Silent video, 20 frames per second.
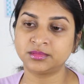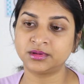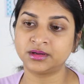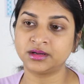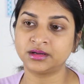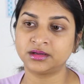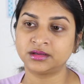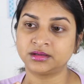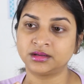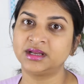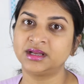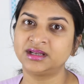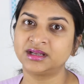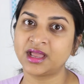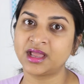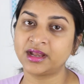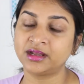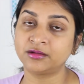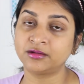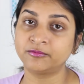but it
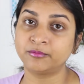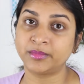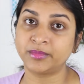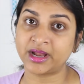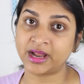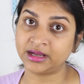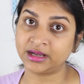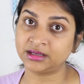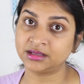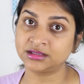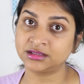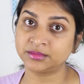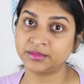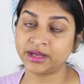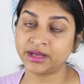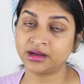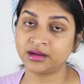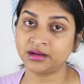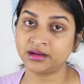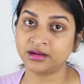kind of brightens
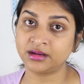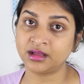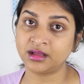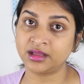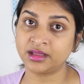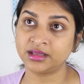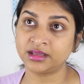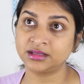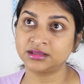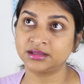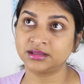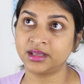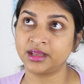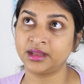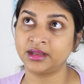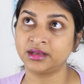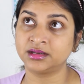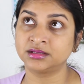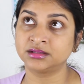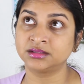my under eyes
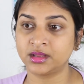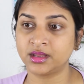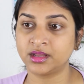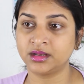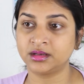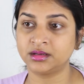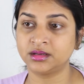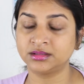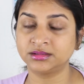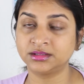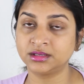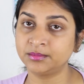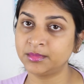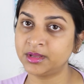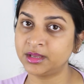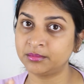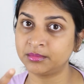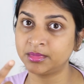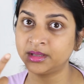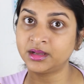and it doesn't
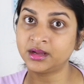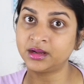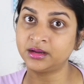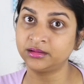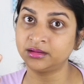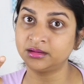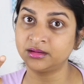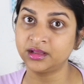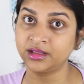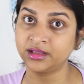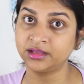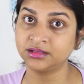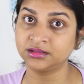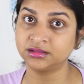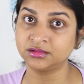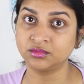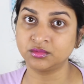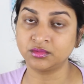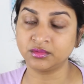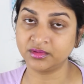make my under eyes
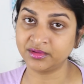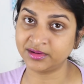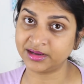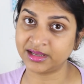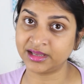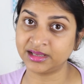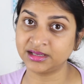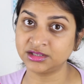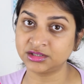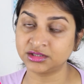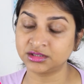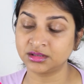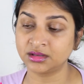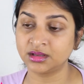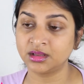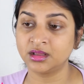look grayish.